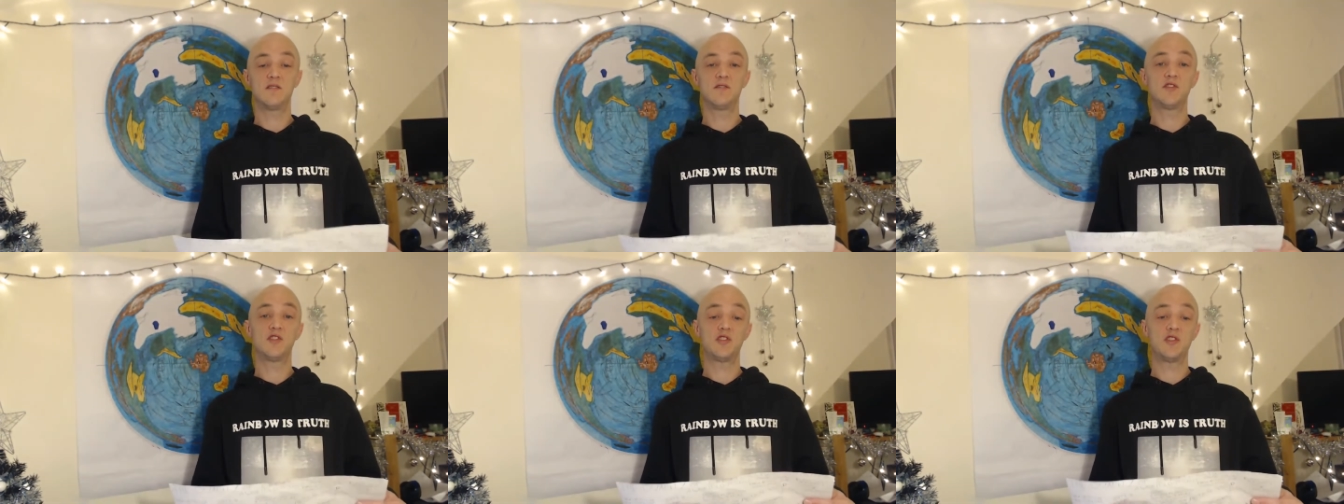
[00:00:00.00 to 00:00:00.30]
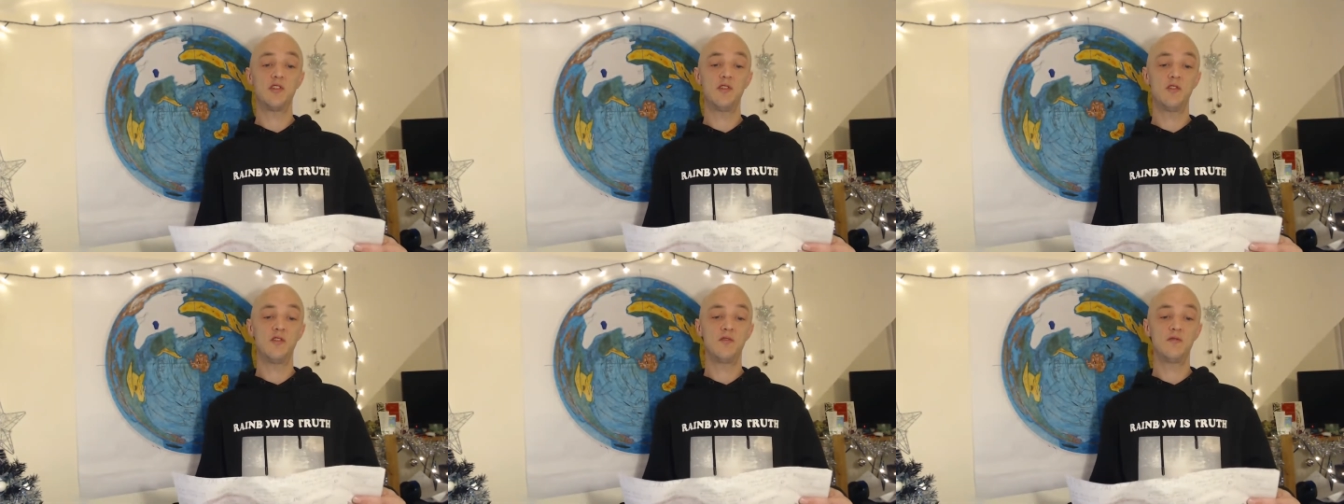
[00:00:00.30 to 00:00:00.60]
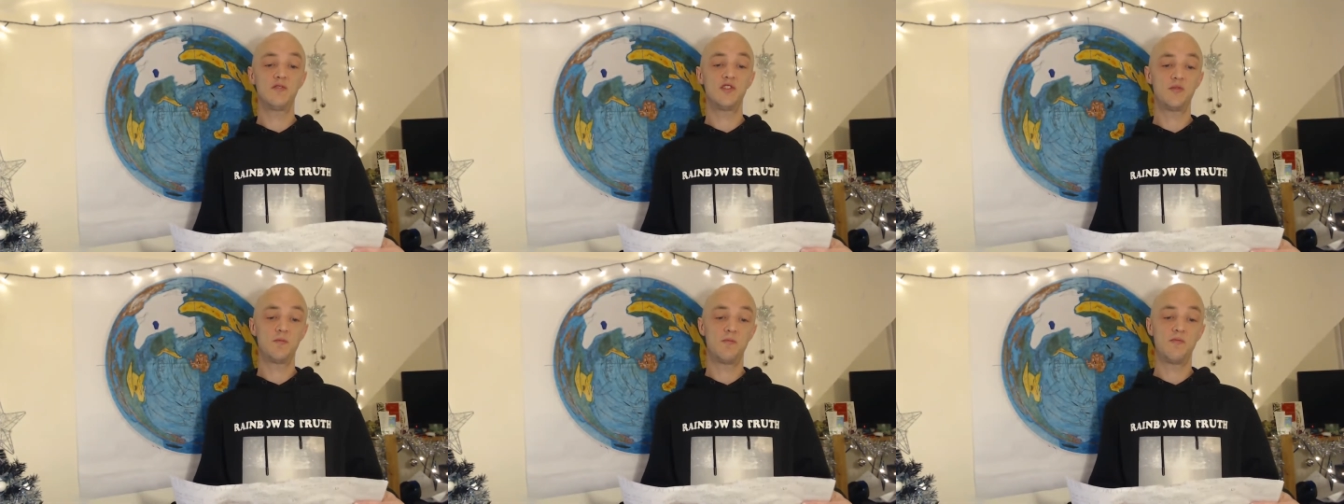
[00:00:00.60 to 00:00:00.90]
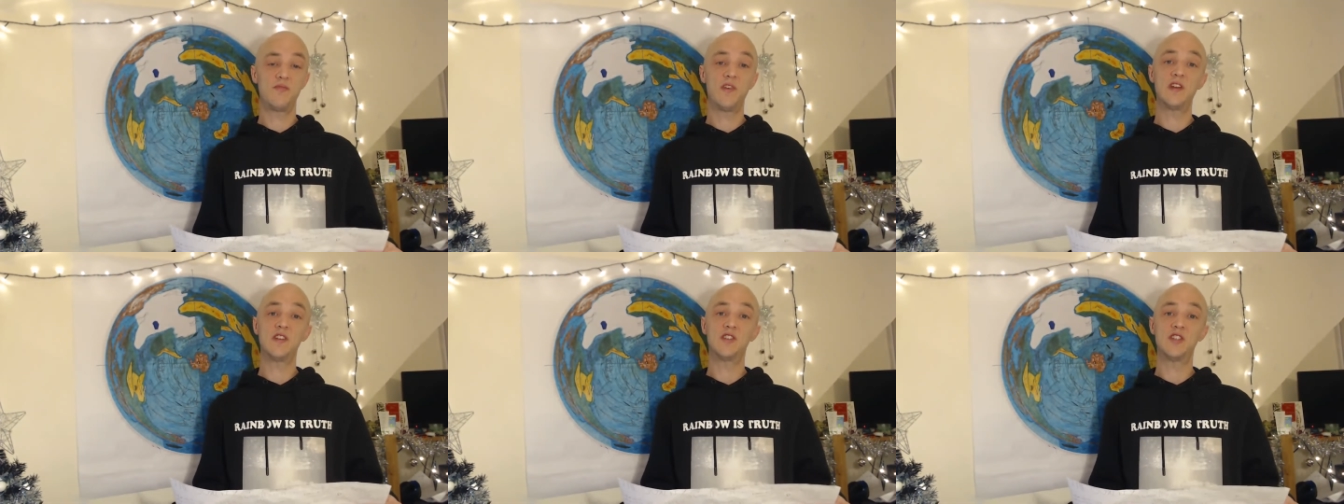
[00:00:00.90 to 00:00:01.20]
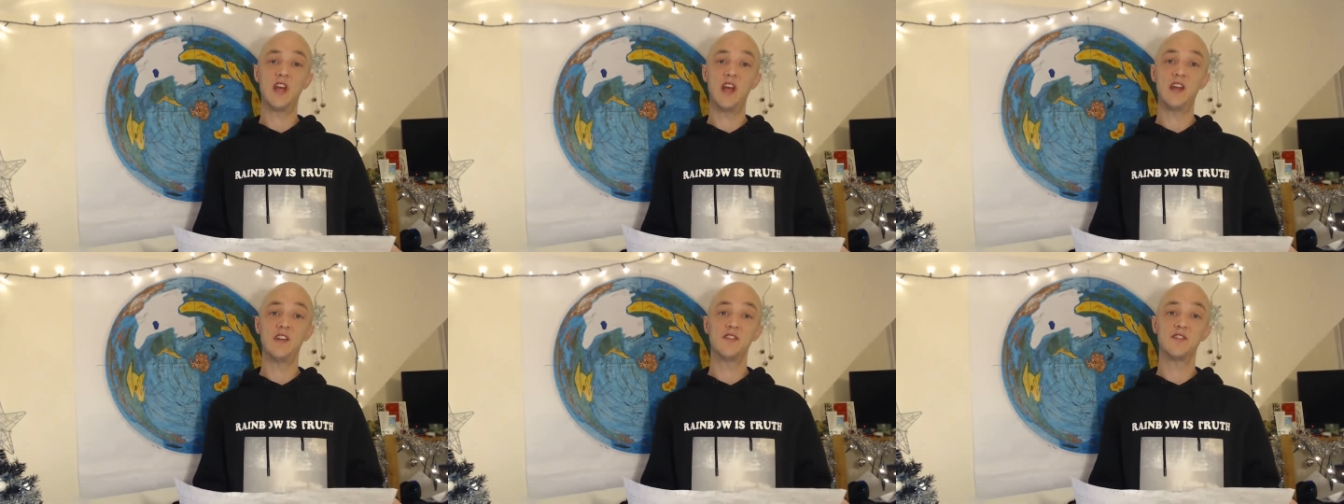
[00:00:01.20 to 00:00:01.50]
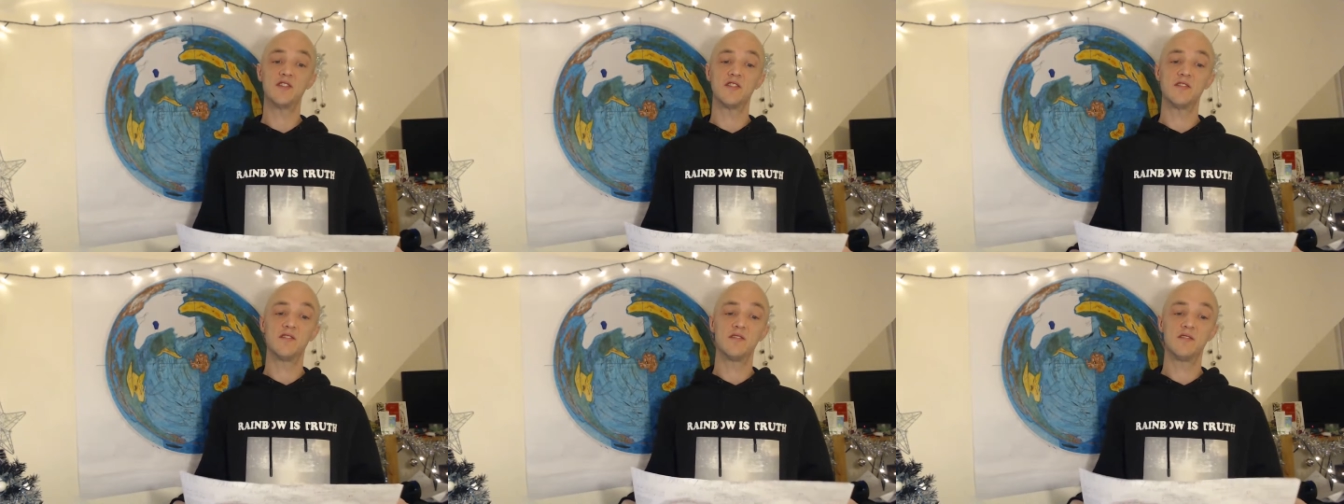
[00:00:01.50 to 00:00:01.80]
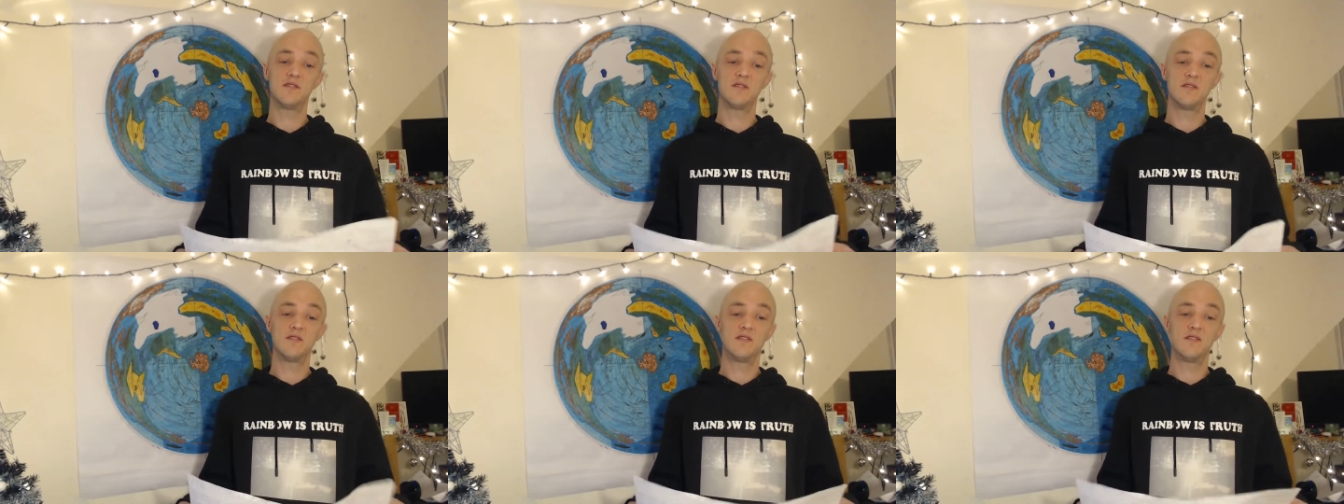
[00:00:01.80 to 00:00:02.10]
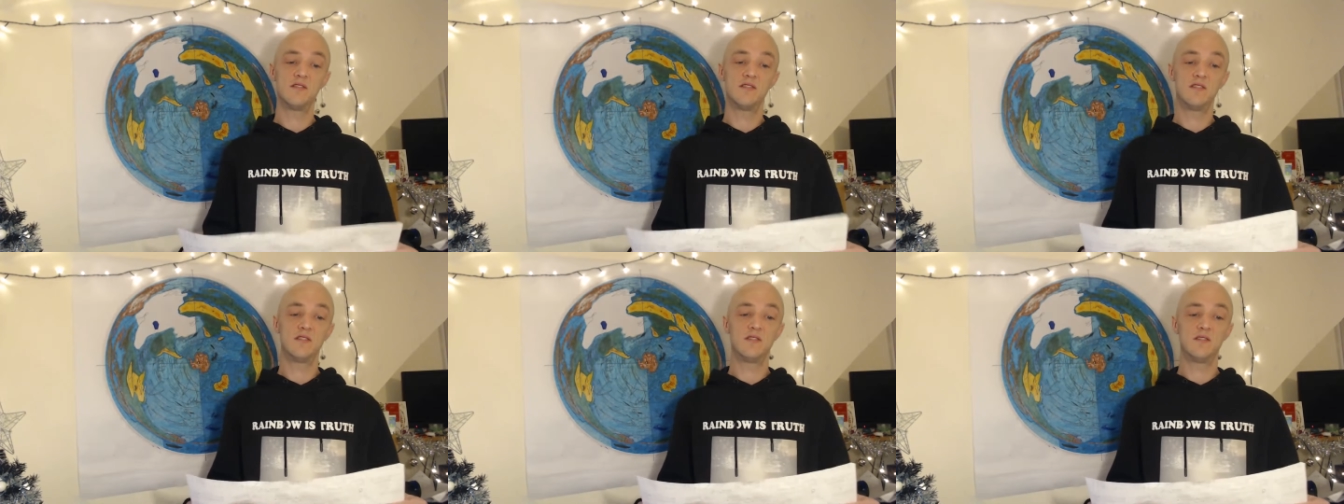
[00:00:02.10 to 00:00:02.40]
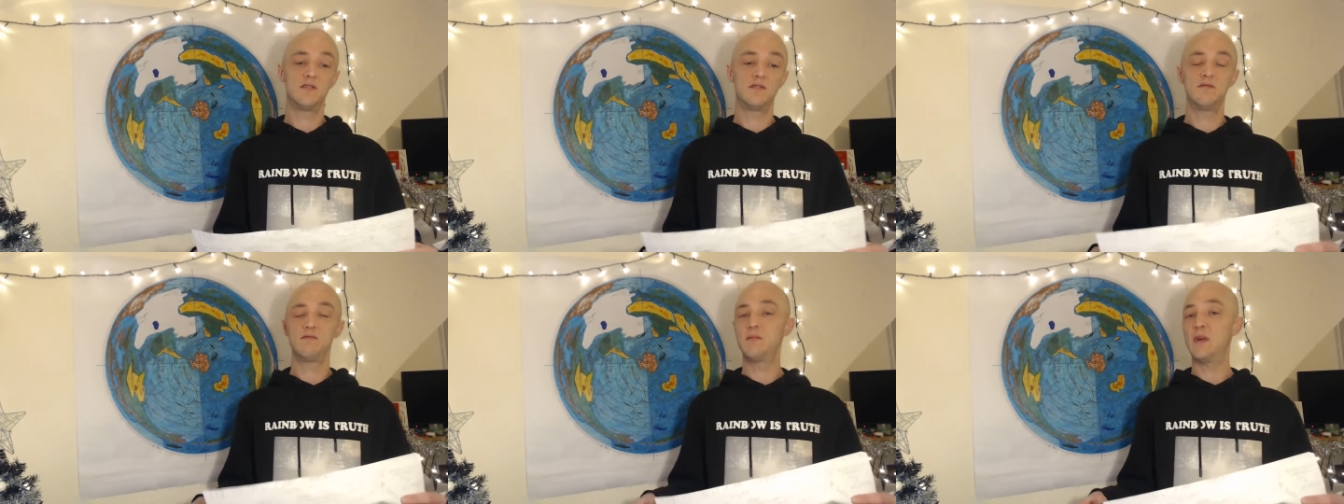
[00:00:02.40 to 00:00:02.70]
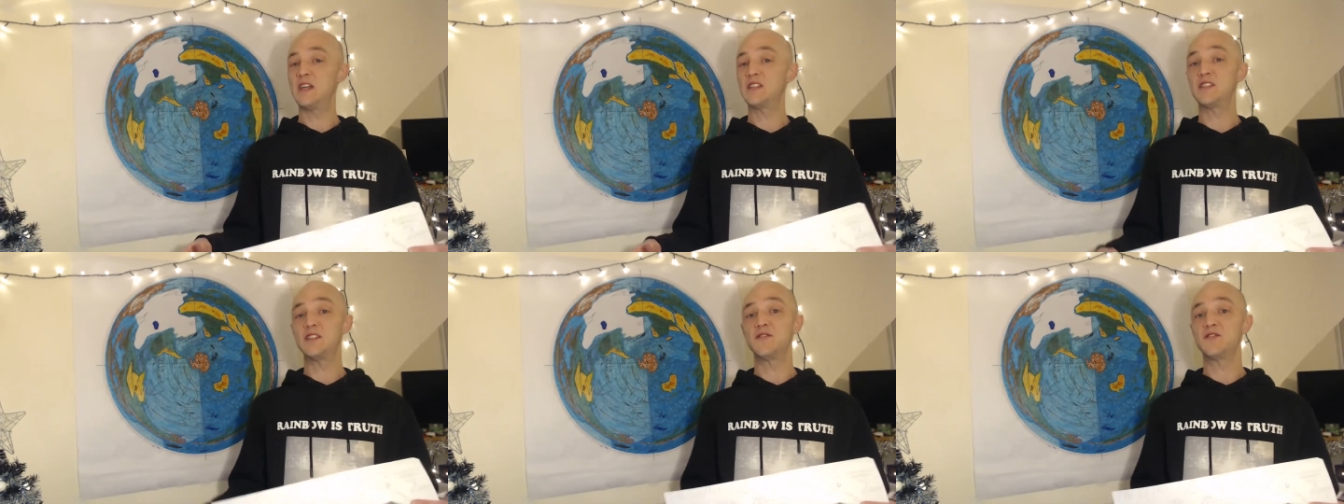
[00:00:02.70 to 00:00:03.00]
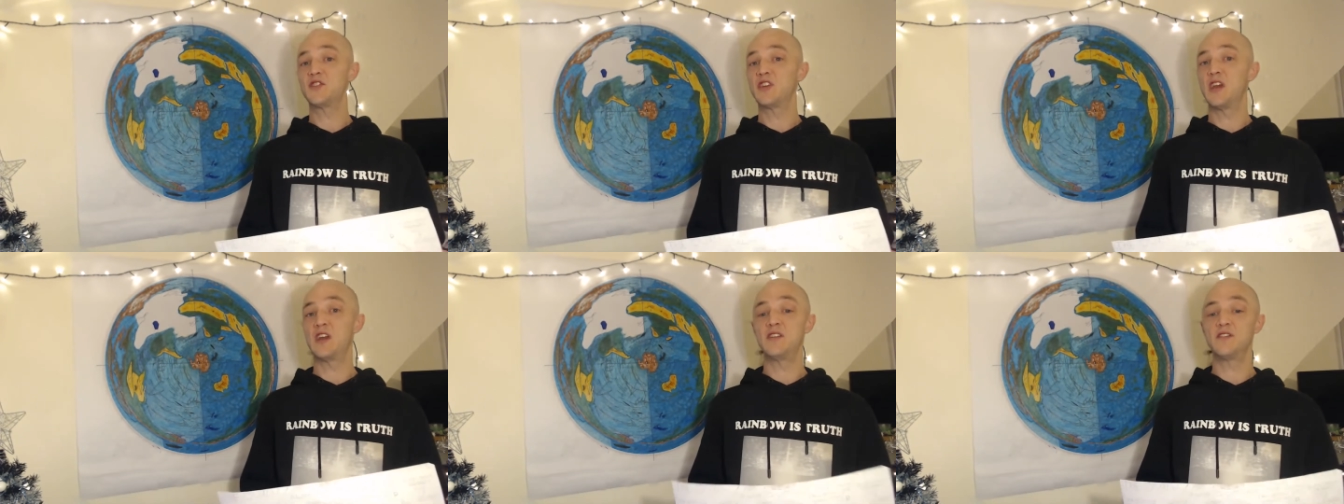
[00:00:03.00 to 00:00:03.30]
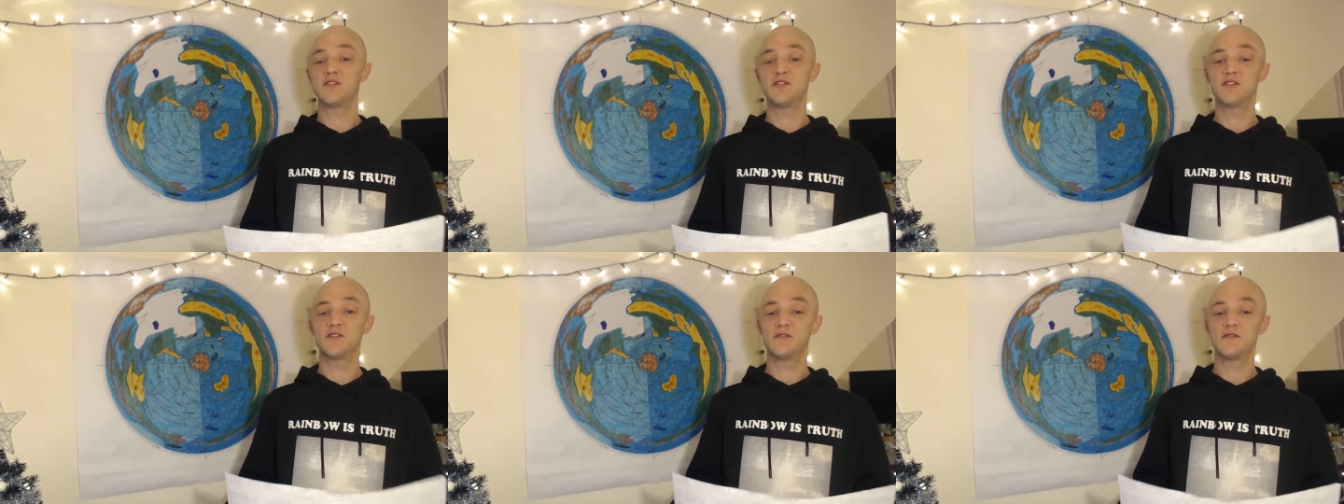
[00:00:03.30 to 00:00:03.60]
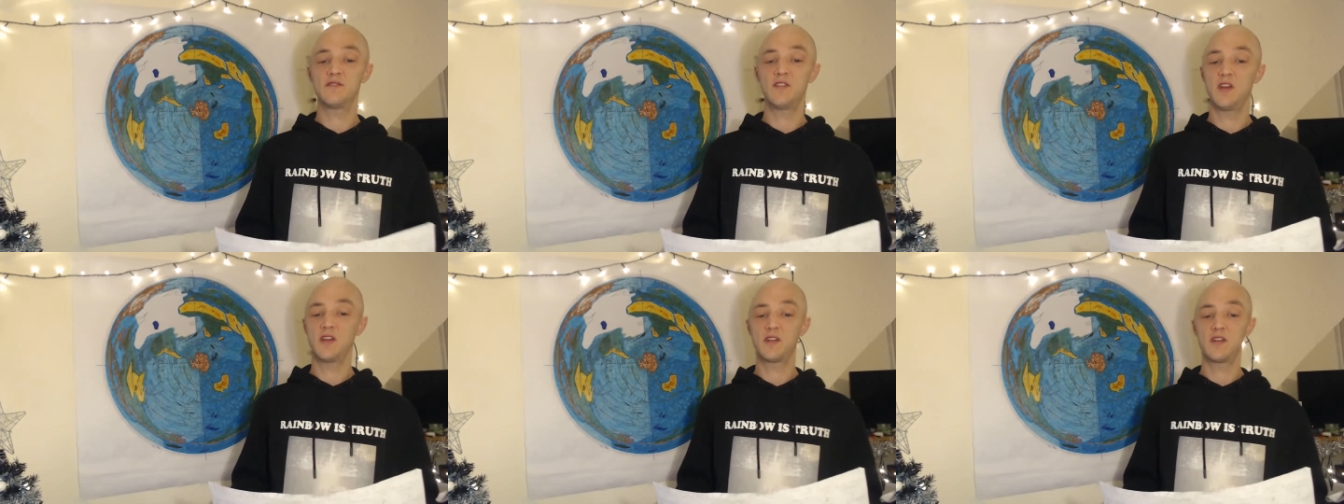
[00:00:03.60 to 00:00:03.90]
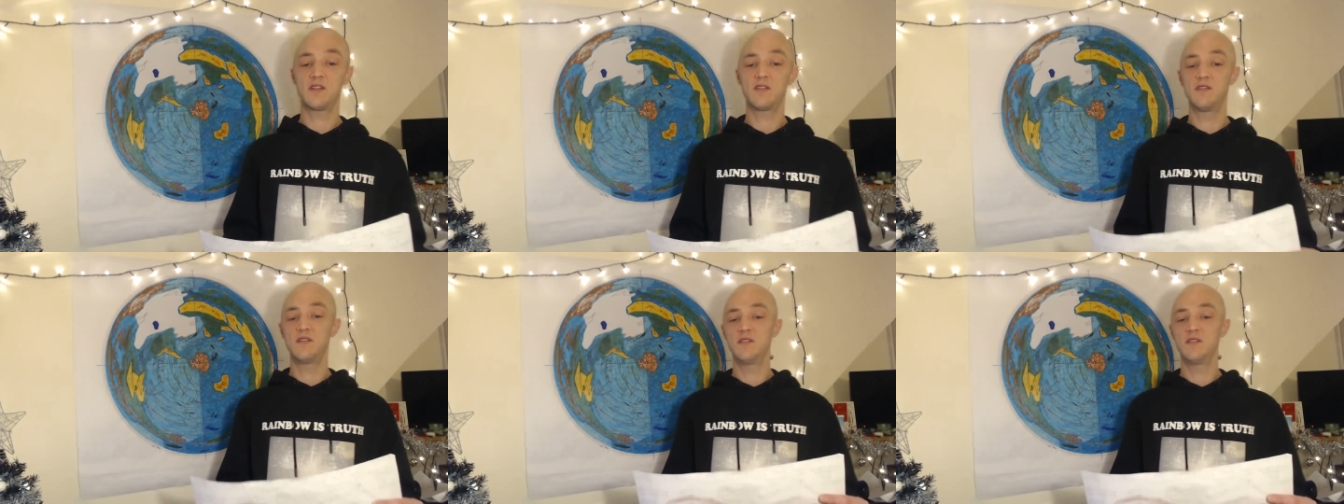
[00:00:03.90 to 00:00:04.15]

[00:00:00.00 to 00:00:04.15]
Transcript: to bring change, massive change, like